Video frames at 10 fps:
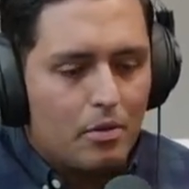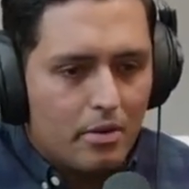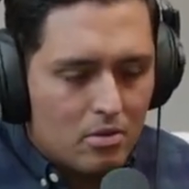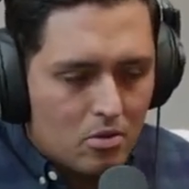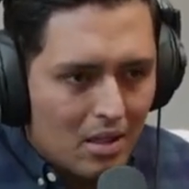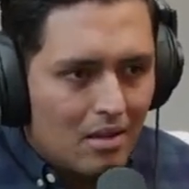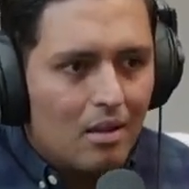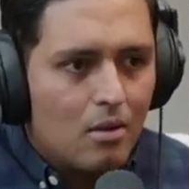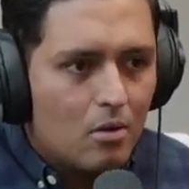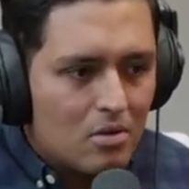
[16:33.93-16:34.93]
you
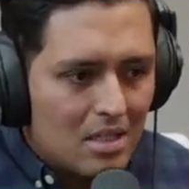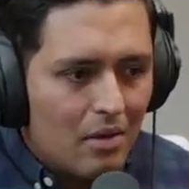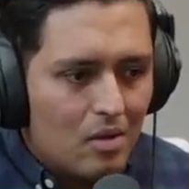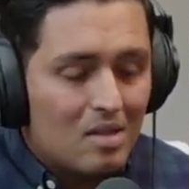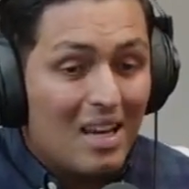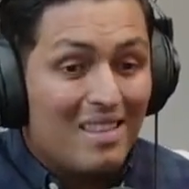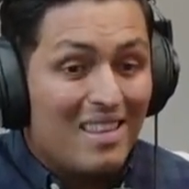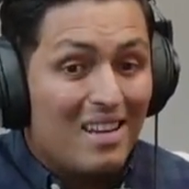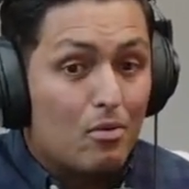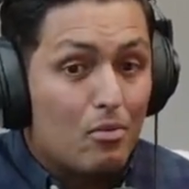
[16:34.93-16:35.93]
strengthen your savings and
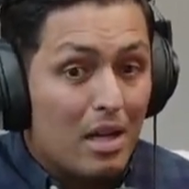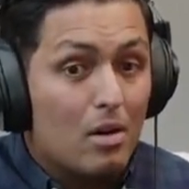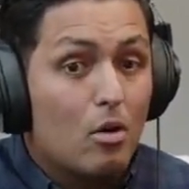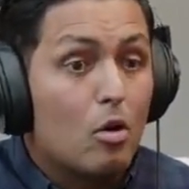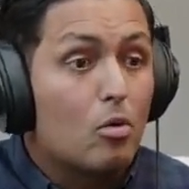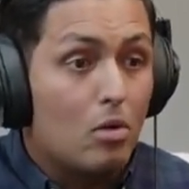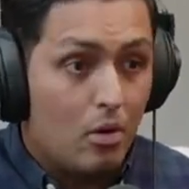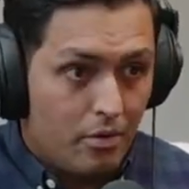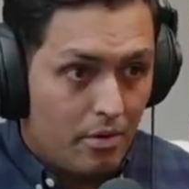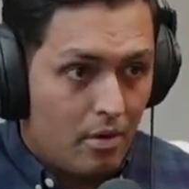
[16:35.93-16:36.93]
the rate of
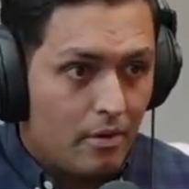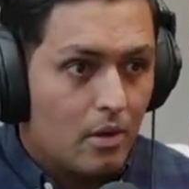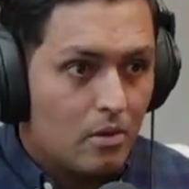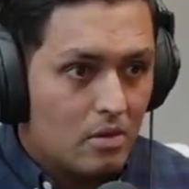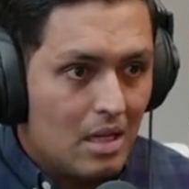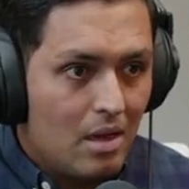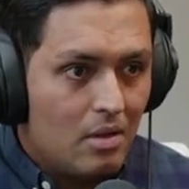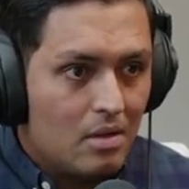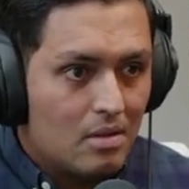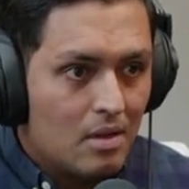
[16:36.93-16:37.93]
growth of those
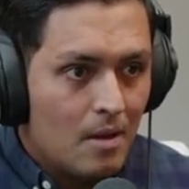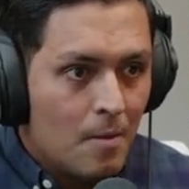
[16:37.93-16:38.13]
savings,